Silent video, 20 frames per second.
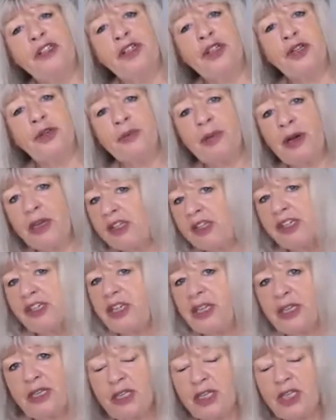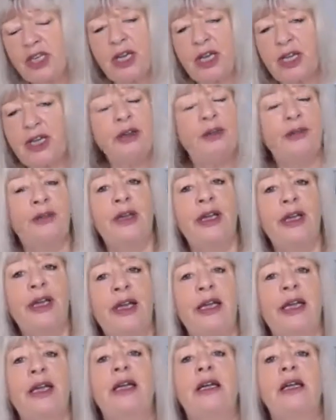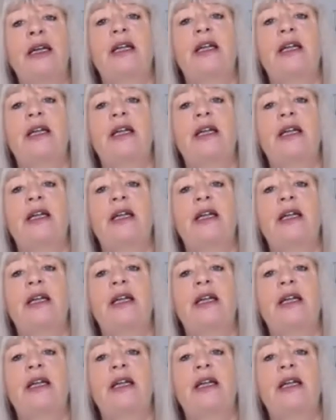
too much teaching, really.